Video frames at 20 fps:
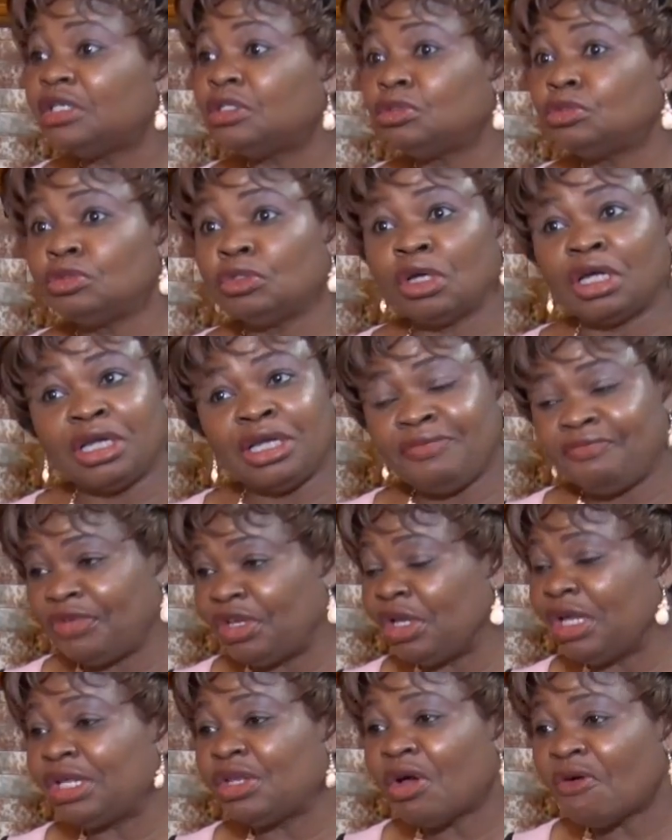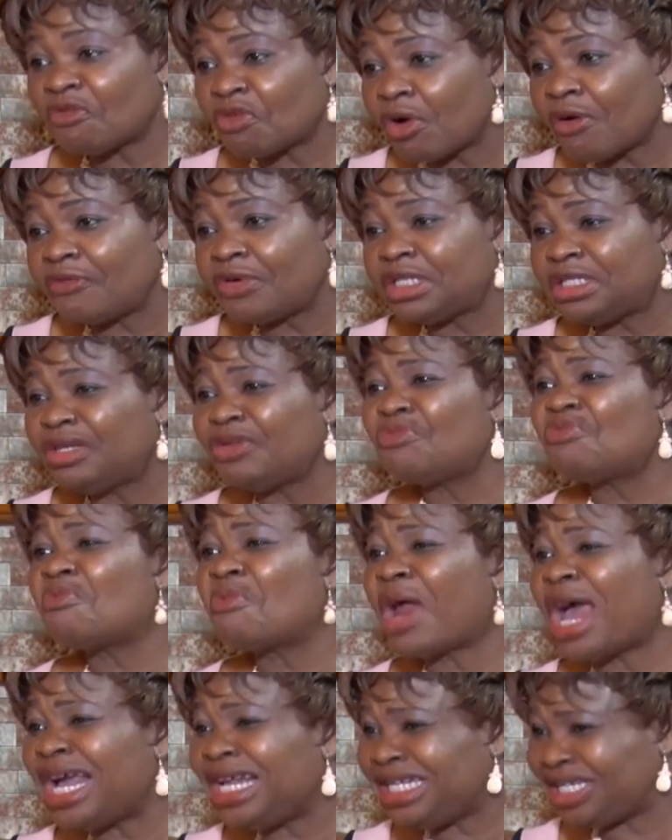not even enough coverage, the
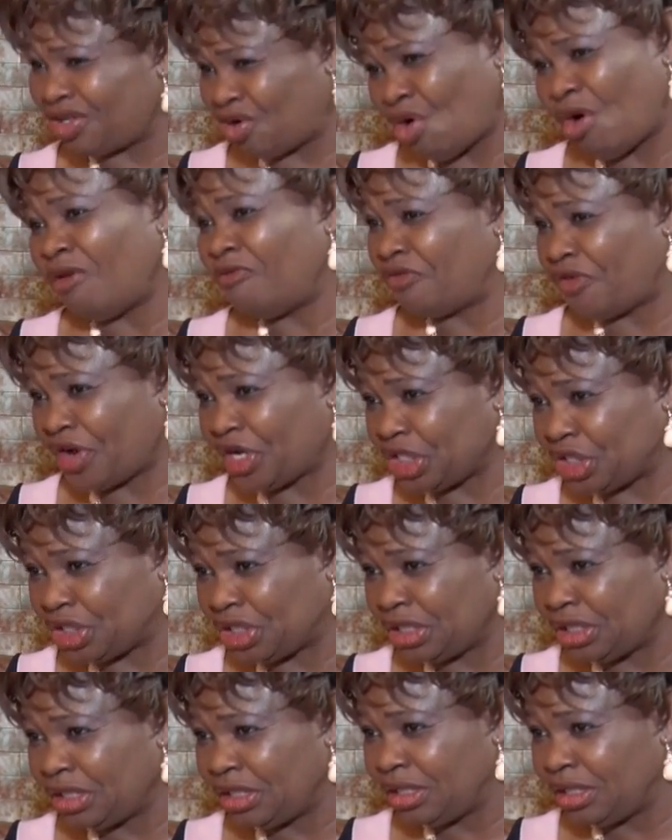right coverage.